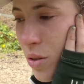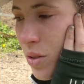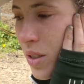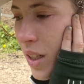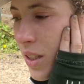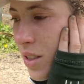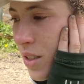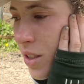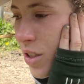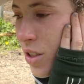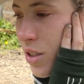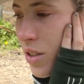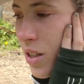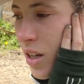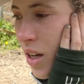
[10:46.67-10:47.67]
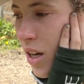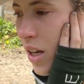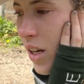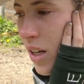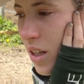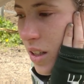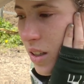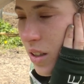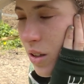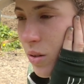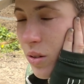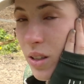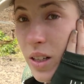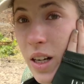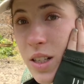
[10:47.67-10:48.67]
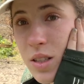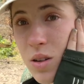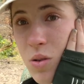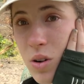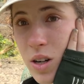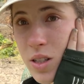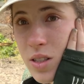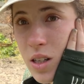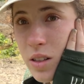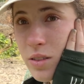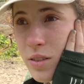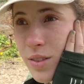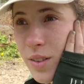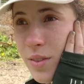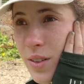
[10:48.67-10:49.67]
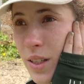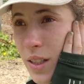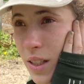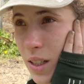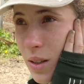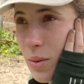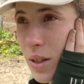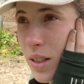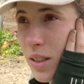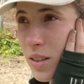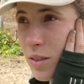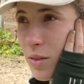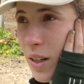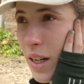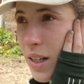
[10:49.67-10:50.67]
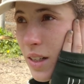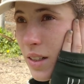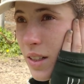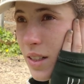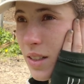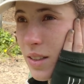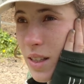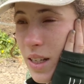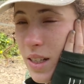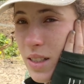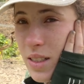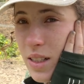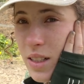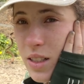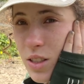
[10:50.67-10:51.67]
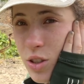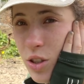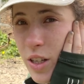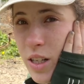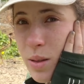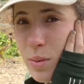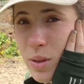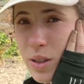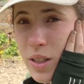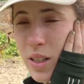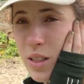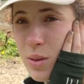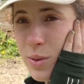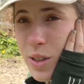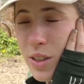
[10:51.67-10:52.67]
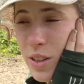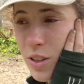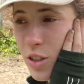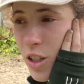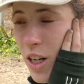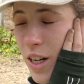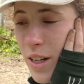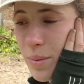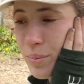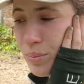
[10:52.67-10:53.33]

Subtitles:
sense to just euthanize a horse off of a feeling when the vet thinks that it's treatable and it's worth a try.